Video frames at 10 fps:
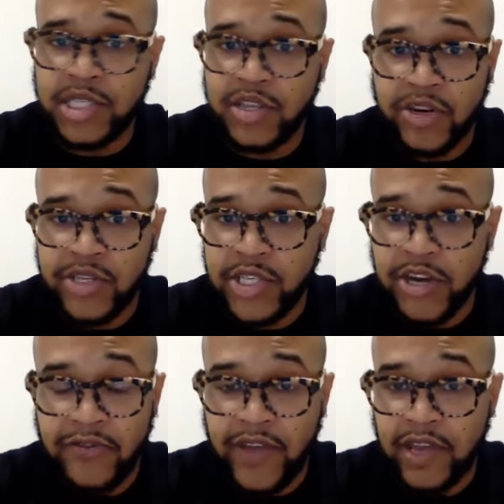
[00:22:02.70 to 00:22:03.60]
encouraging
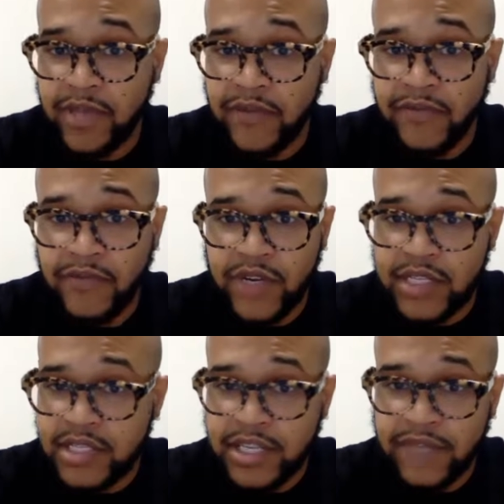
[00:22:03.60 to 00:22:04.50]
our family and
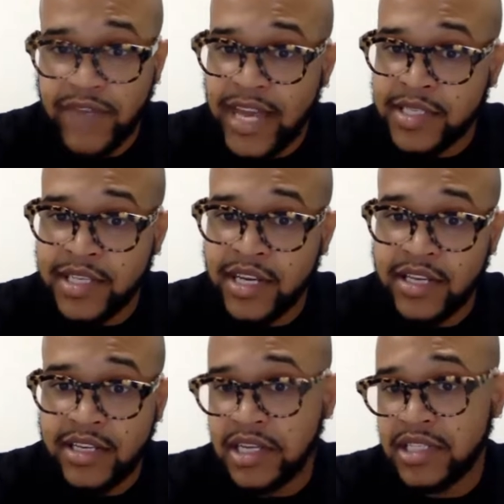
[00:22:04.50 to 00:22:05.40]
friends to get
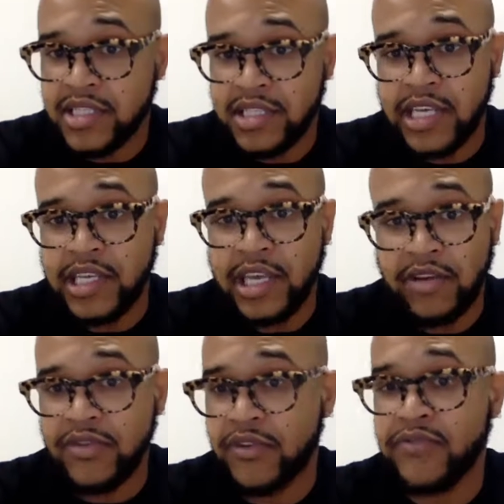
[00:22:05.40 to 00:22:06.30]
vaccinated and to take
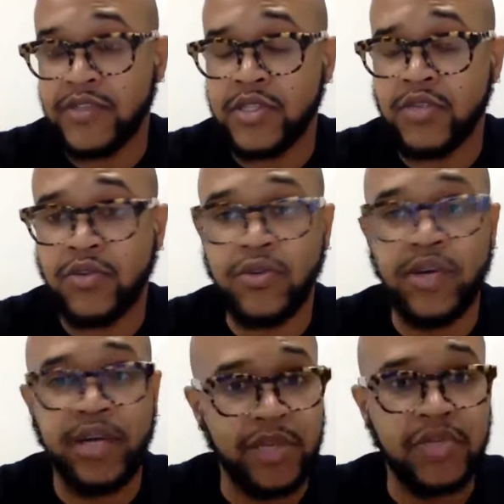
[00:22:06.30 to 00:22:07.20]
care of their physical
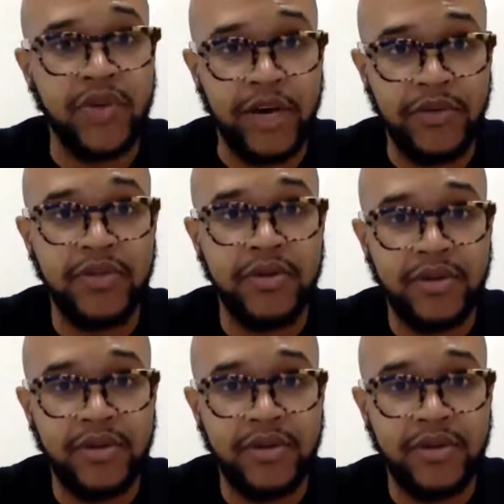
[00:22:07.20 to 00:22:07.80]
and mental health.